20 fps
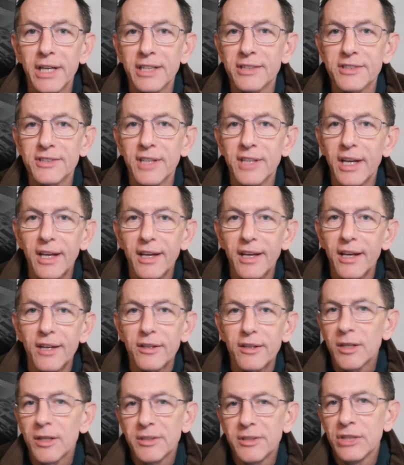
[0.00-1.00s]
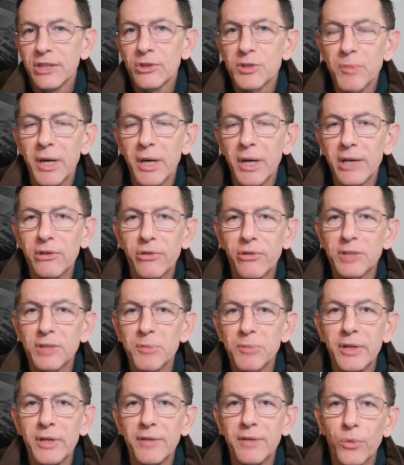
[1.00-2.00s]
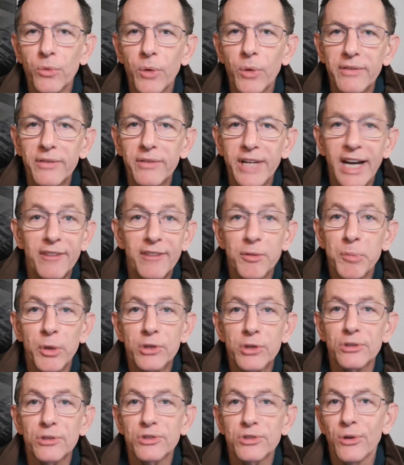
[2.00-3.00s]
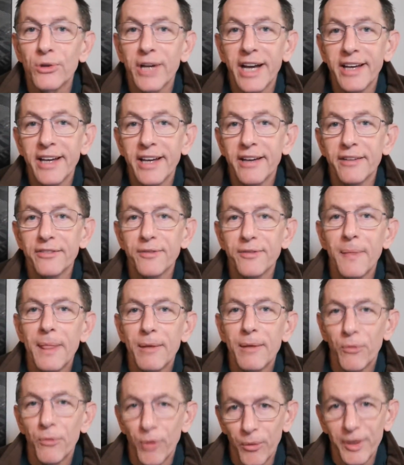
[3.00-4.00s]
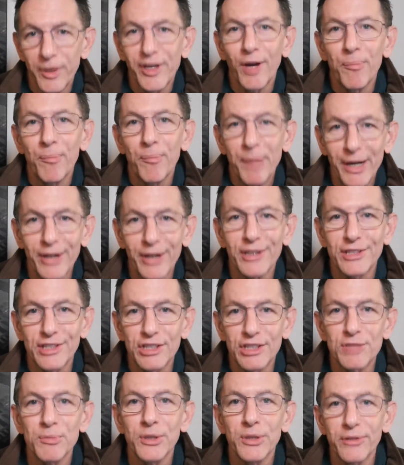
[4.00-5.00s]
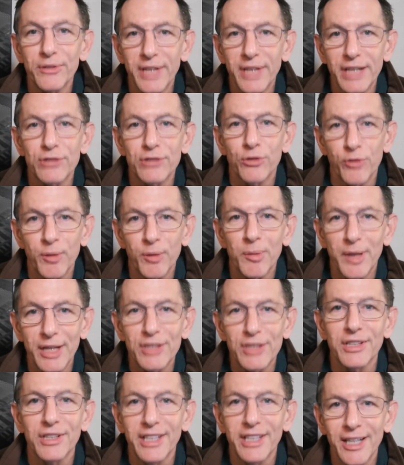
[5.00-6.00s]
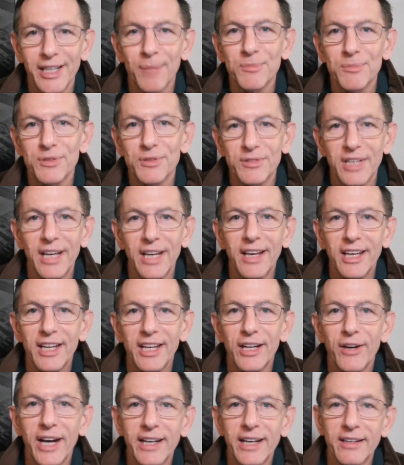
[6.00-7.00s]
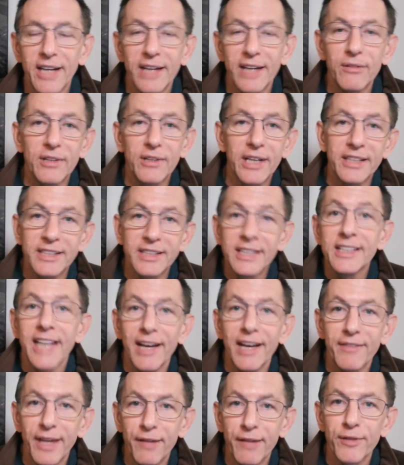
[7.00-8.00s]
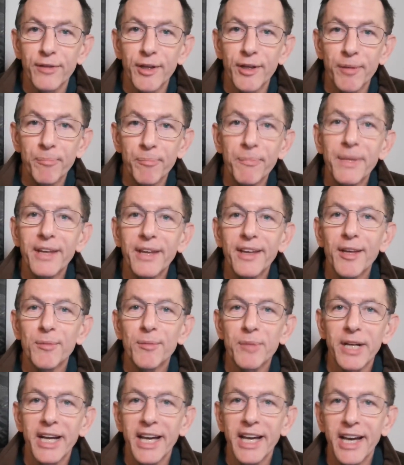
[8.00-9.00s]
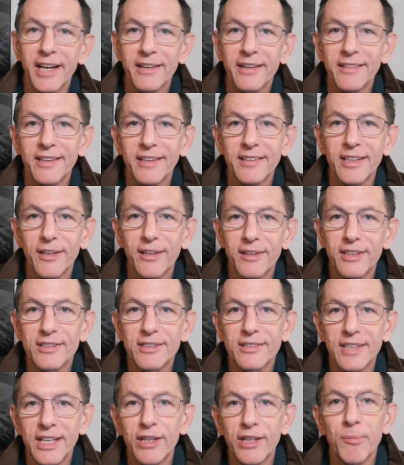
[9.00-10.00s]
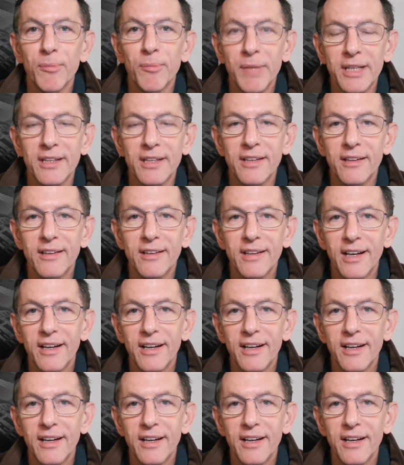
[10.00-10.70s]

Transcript: It's continuous monitoring has been around for a while, and I have a personal story. I have what we call paroxysmal atrial fibrillation. It comes, I didn't have AFib, but I had this intermittent,